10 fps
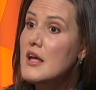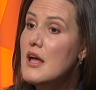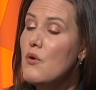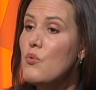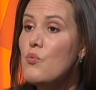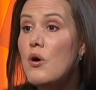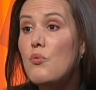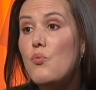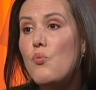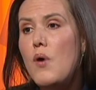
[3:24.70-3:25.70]
Yeah,
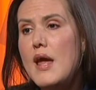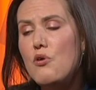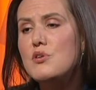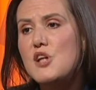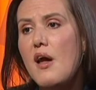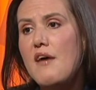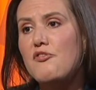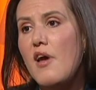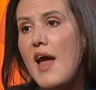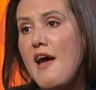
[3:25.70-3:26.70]
well, we also
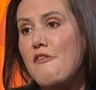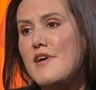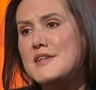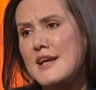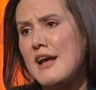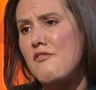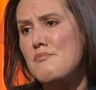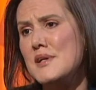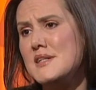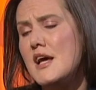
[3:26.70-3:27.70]
have to have, as a
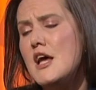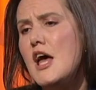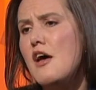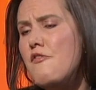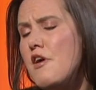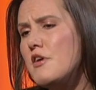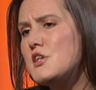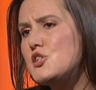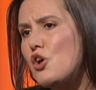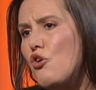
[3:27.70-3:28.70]
government, a very
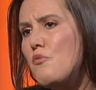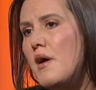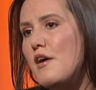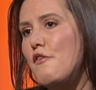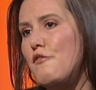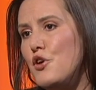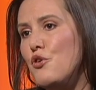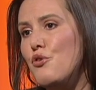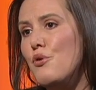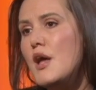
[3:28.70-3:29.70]
sober view.